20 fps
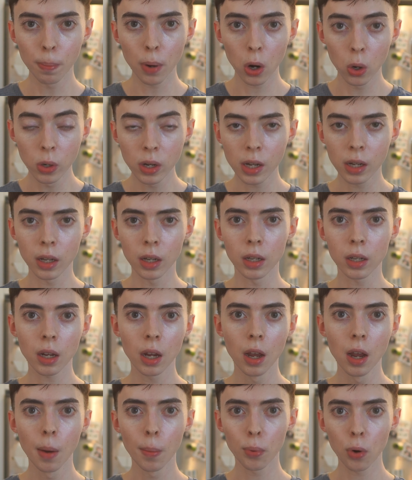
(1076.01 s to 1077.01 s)
potent
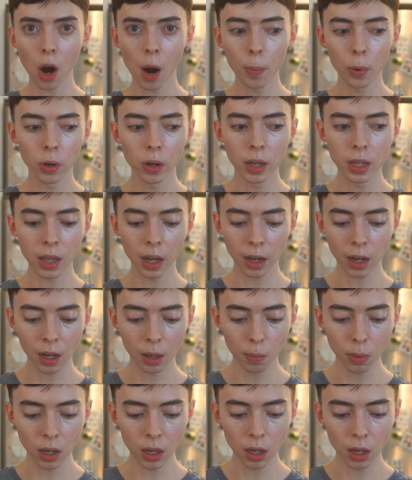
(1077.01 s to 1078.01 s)
properties that
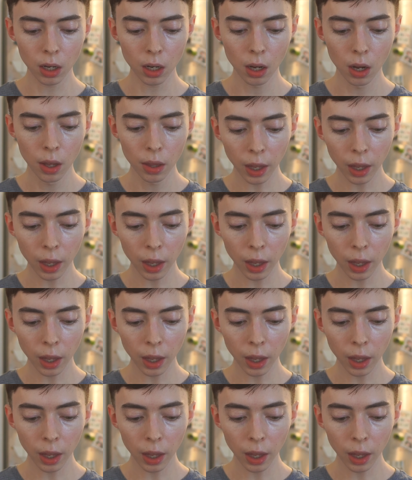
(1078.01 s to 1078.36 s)
can be,